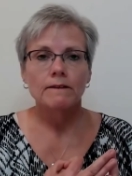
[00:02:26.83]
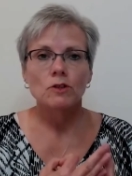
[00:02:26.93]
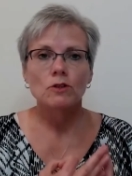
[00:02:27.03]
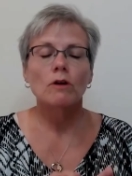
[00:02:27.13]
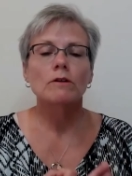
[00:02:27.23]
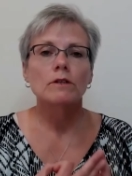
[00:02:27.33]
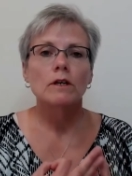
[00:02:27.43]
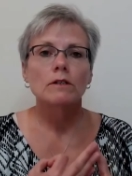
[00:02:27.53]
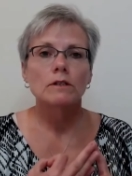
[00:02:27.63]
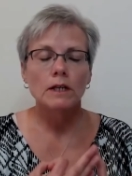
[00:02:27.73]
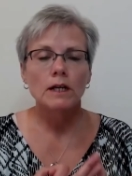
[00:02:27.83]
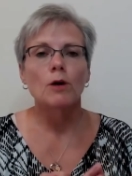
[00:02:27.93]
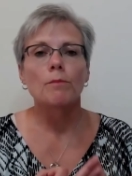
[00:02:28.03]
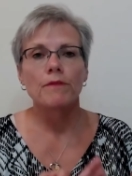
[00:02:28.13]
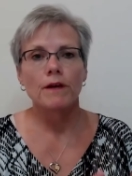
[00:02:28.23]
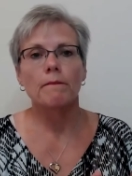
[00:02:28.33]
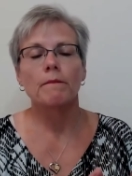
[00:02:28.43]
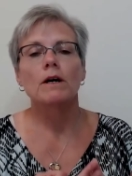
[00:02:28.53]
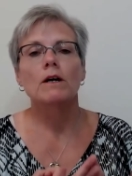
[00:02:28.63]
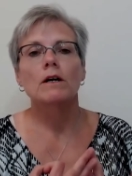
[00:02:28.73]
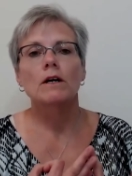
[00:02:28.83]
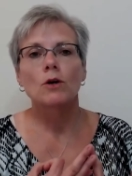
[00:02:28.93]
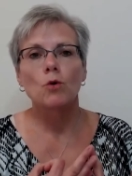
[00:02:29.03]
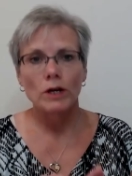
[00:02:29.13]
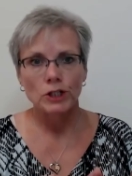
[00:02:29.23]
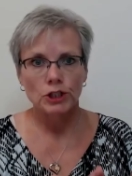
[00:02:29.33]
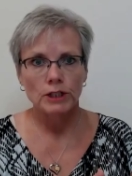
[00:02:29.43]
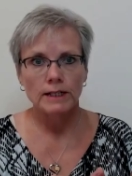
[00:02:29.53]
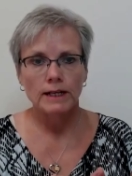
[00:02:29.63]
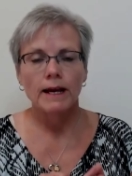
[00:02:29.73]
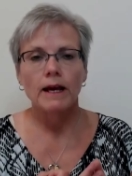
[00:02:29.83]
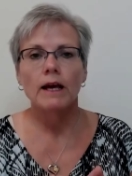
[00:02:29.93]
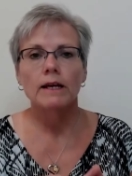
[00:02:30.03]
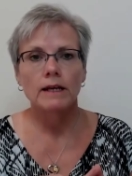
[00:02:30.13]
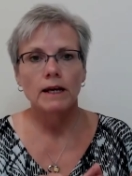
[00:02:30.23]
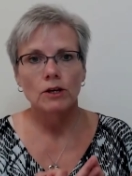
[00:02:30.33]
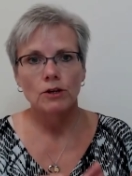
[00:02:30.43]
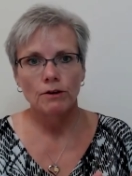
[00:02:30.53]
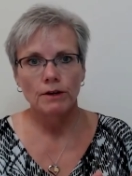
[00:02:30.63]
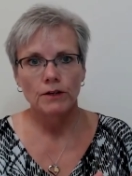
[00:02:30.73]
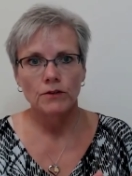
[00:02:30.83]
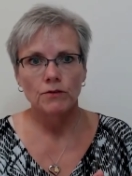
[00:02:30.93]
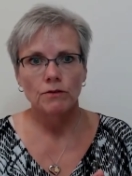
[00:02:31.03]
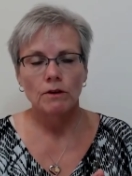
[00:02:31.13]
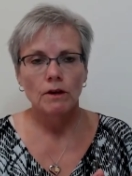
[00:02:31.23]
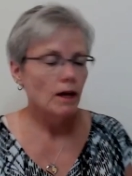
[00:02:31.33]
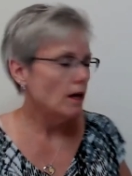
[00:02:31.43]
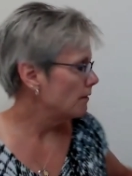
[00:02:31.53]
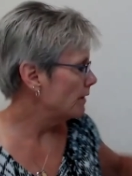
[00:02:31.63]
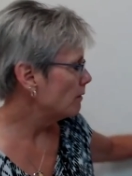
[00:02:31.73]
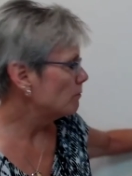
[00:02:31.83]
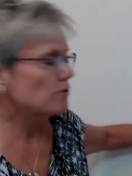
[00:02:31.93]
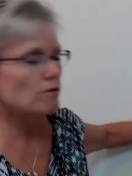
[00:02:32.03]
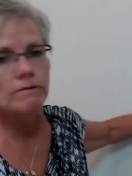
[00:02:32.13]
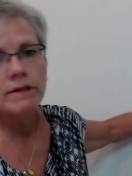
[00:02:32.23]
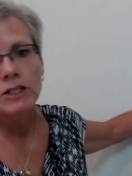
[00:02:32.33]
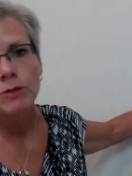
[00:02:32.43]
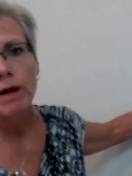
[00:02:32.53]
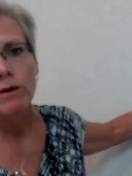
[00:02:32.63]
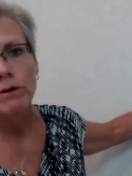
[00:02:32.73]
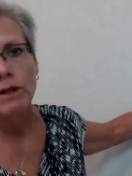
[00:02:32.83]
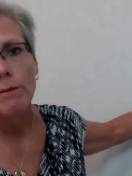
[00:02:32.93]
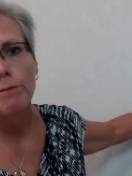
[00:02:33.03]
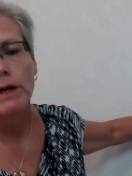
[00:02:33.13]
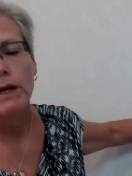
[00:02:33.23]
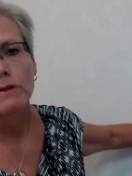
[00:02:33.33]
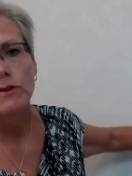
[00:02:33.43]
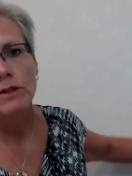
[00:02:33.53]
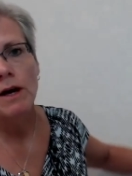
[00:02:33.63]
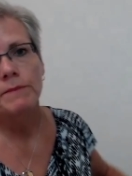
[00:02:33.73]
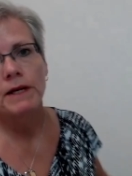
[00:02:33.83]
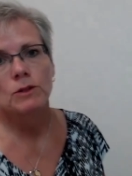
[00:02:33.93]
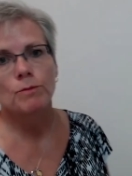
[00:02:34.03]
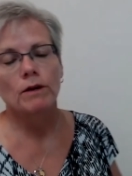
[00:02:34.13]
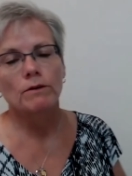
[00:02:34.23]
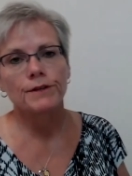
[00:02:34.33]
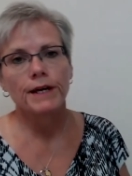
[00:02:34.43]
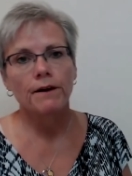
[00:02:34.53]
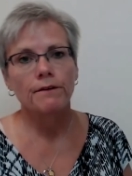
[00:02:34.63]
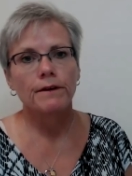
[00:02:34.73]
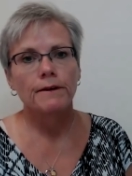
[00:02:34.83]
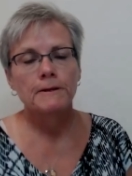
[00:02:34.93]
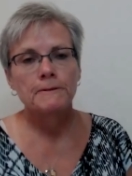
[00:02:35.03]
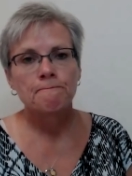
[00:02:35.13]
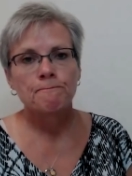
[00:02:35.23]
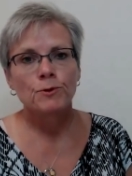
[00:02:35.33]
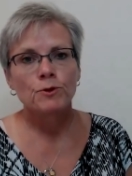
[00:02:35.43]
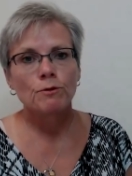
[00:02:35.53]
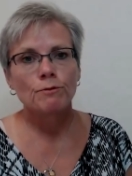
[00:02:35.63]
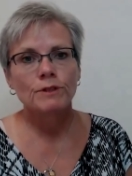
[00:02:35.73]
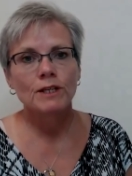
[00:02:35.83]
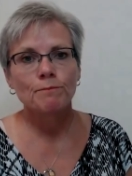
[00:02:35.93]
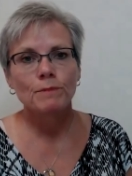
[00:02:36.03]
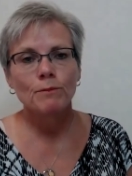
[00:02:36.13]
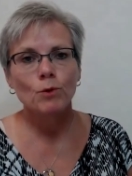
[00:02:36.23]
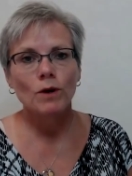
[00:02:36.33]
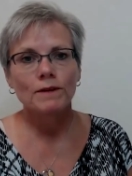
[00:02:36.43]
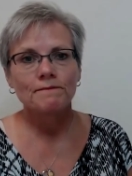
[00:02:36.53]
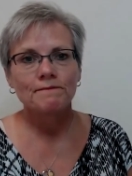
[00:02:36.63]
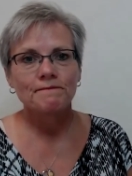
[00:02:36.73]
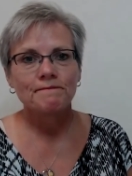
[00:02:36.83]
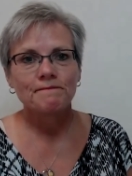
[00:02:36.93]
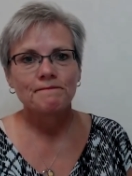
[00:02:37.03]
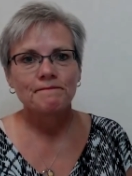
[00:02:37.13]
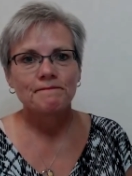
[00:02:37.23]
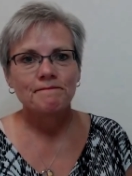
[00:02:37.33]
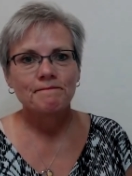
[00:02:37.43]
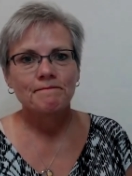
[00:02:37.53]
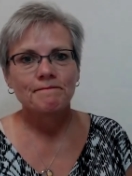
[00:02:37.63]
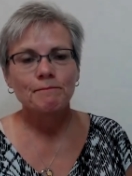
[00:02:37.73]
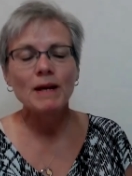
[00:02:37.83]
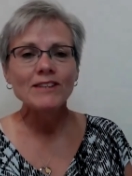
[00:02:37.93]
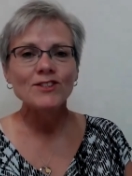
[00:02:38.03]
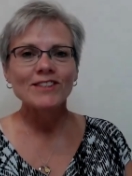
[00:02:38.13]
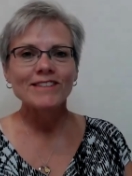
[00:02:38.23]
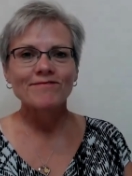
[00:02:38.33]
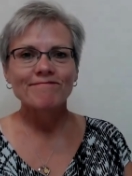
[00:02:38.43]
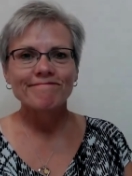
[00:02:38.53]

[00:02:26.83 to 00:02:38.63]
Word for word: Start to help them question and get curious. And that will start that spiral up and stop that spiral down. So, tip number one peace.